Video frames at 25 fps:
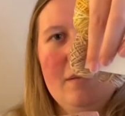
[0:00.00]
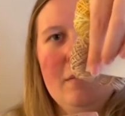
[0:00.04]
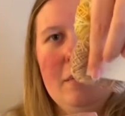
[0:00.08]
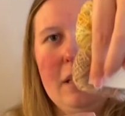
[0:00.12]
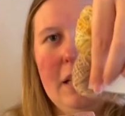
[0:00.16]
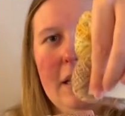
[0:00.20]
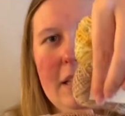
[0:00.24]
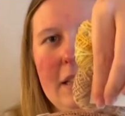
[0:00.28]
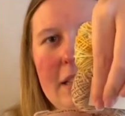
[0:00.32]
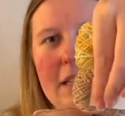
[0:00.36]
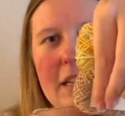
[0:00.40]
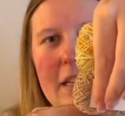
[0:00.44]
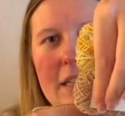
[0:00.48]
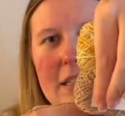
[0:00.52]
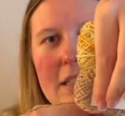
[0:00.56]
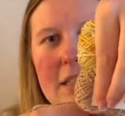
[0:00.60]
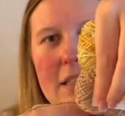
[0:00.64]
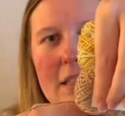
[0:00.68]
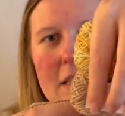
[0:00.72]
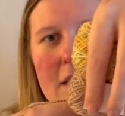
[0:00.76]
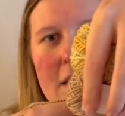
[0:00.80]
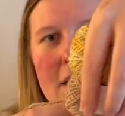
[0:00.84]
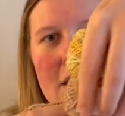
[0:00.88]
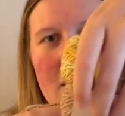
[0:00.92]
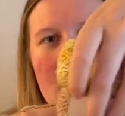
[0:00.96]
like
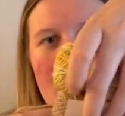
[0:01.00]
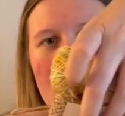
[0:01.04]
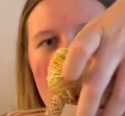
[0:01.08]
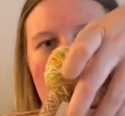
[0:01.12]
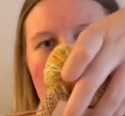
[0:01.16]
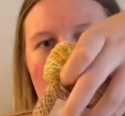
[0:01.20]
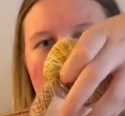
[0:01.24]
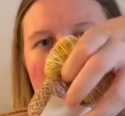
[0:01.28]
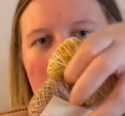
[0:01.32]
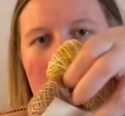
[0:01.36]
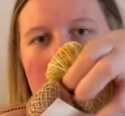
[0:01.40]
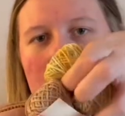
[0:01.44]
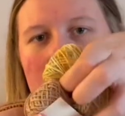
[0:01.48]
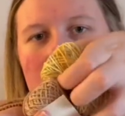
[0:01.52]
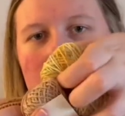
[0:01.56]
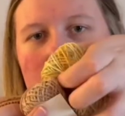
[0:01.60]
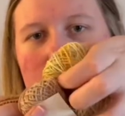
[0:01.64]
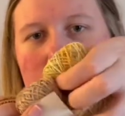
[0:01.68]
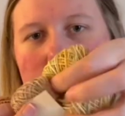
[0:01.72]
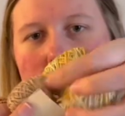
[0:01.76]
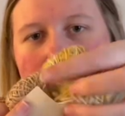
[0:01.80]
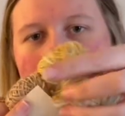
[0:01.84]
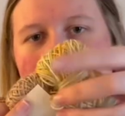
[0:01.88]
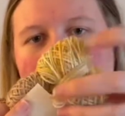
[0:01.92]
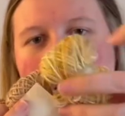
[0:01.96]
this,
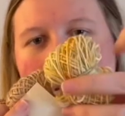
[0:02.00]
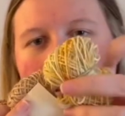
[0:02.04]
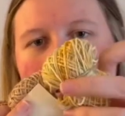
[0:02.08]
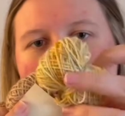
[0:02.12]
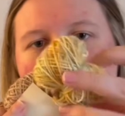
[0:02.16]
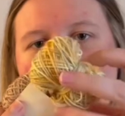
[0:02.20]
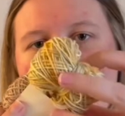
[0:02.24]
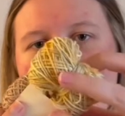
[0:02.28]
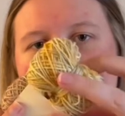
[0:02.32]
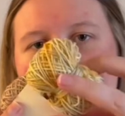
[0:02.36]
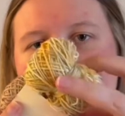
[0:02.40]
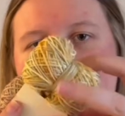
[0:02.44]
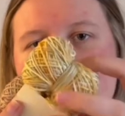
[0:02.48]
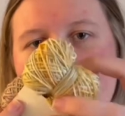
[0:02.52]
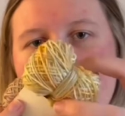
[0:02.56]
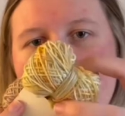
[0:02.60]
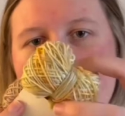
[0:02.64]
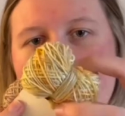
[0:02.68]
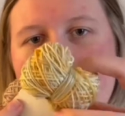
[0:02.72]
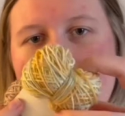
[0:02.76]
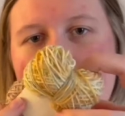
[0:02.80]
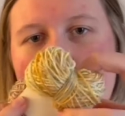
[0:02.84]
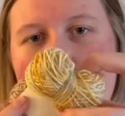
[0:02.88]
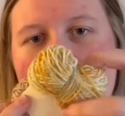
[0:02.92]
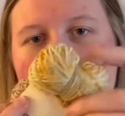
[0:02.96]
which
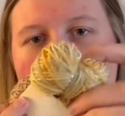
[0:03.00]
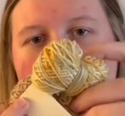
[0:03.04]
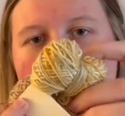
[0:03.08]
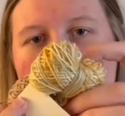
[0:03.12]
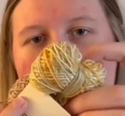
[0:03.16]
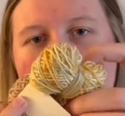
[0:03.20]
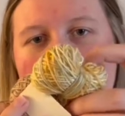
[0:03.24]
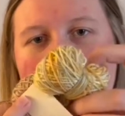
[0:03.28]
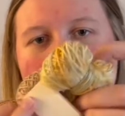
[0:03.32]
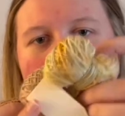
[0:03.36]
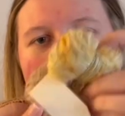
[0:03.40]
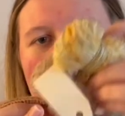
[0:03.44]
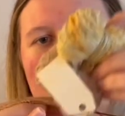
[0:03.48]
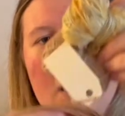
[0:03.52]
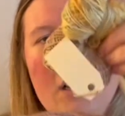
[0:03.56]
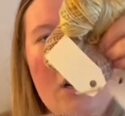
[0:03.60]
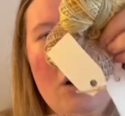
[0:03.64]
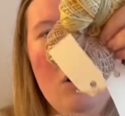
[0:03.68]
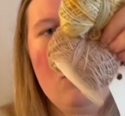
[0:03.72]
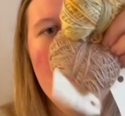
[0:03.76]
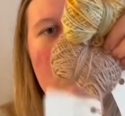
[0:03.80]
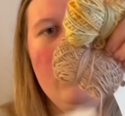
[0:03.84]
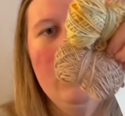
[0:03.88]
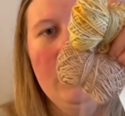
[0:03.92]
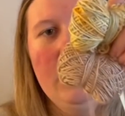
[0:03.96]
I think is gonna
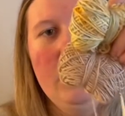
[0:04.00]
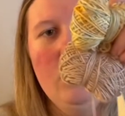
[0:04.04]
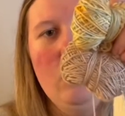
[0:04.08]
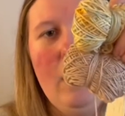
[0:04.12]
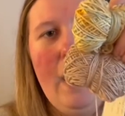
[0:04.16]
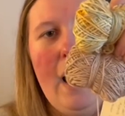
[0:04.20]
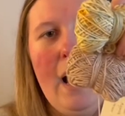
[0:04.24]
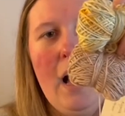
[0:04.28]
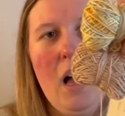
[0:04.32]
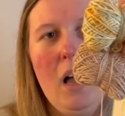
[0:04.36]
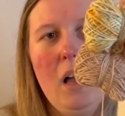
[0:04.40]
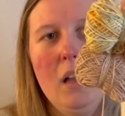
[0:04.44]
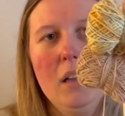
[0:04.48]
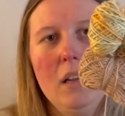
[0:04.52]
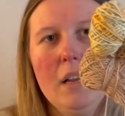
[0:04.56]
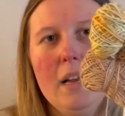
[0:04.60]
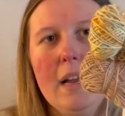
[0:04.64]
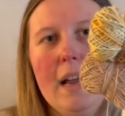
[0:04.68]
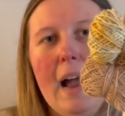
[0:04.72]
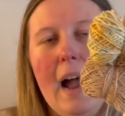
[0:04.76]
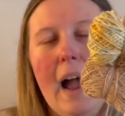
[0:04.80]
go really well.